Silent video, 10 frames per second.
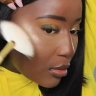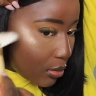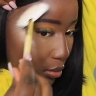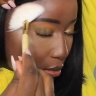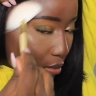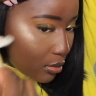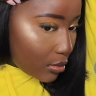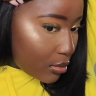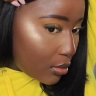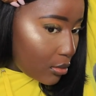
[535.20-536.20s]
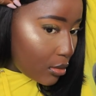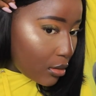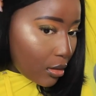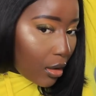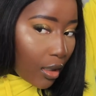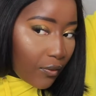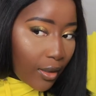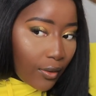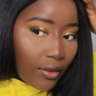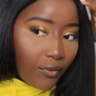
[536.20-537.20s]
Yes. Carve
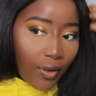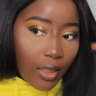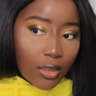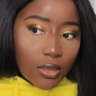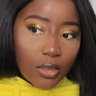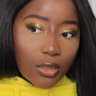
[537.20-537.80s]
out the face.